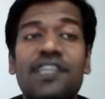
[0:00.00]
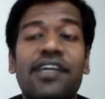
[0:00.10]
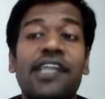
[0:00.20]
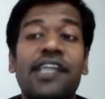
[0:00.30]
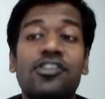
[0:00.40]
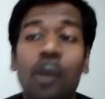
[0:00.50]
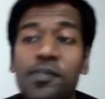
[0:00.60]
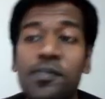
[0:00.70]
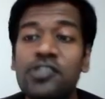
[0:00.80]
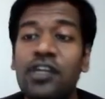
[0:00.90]
against
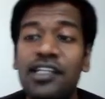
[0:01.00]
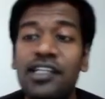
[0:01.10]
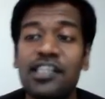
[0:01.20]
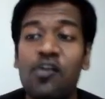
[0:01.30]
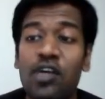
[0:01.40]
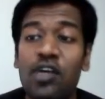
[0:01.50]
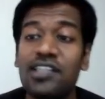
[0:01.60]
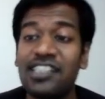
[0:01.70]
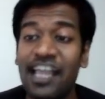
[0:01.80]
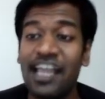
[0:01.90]
toppers to understand what is
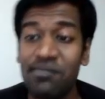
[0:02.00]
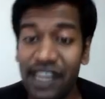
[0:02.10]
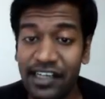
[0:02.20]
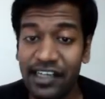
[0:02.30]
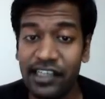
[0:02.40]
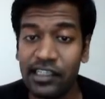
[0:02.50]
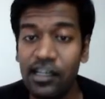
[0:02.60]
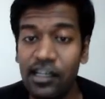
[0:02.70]
the time they are taking.